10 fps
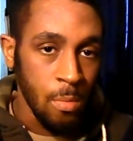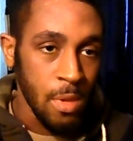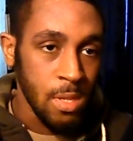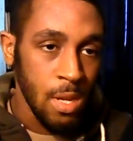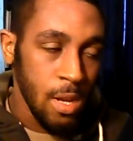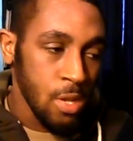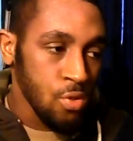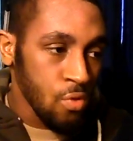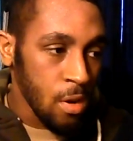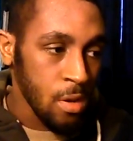We're not maintaining
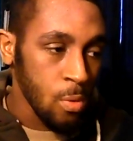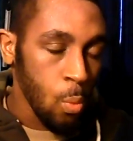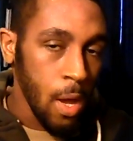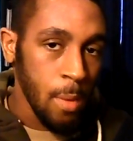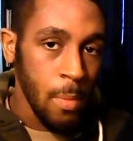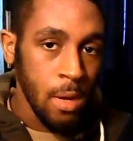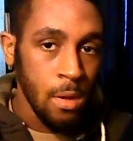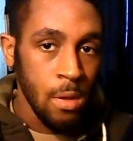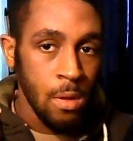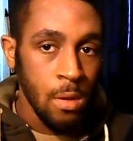that drunken wine,
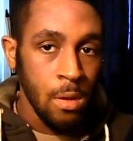man.